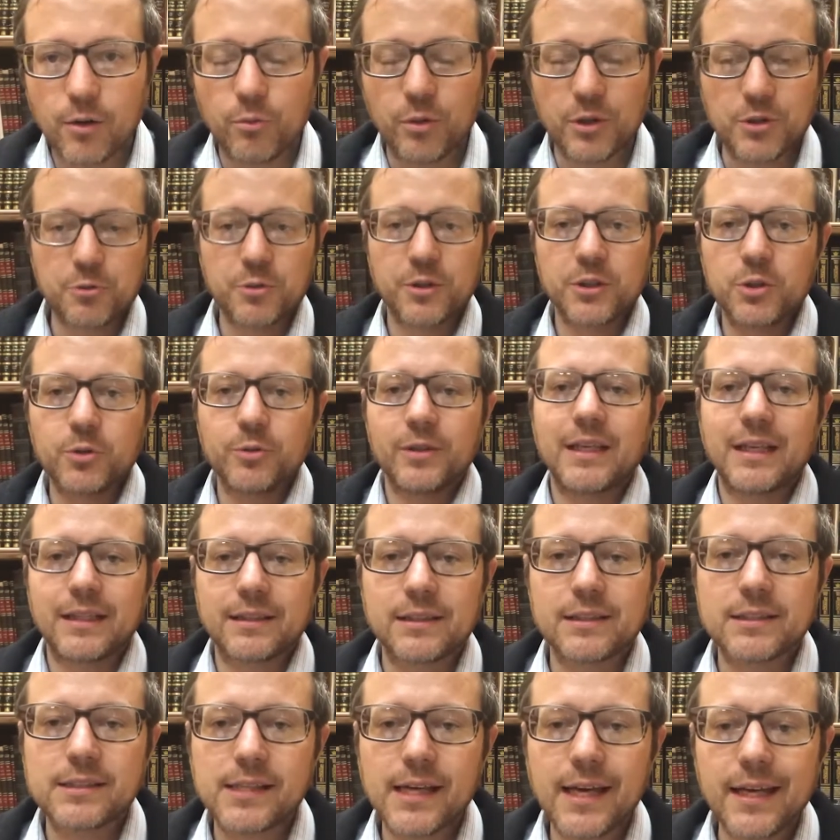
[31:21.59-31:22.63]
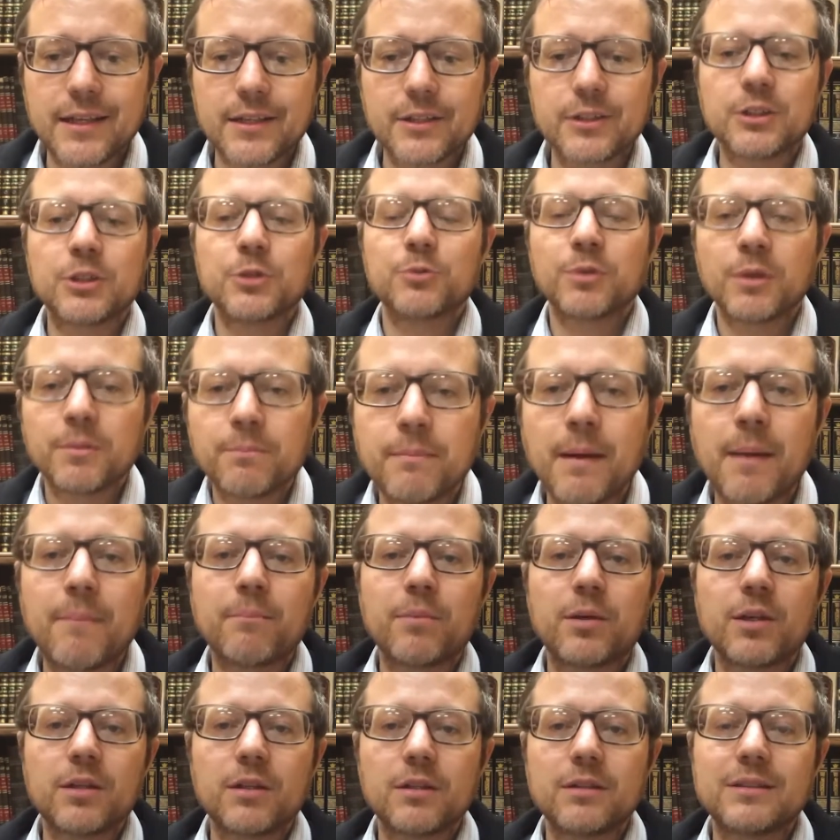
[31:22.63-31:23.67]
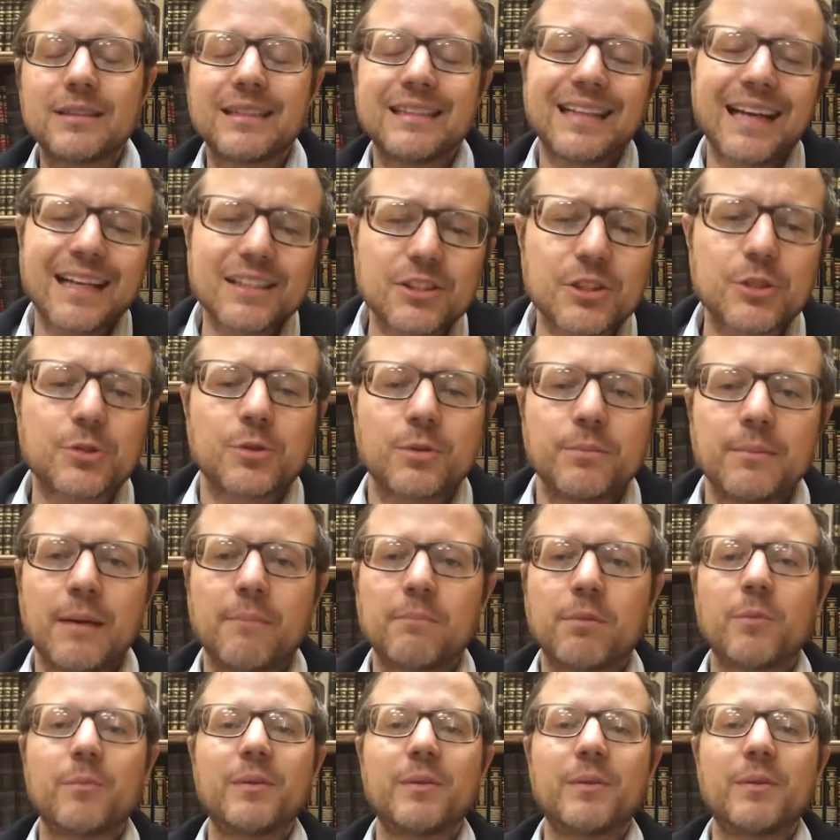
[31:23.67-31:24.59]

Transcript: which we're doing at the Seder, to not just remember,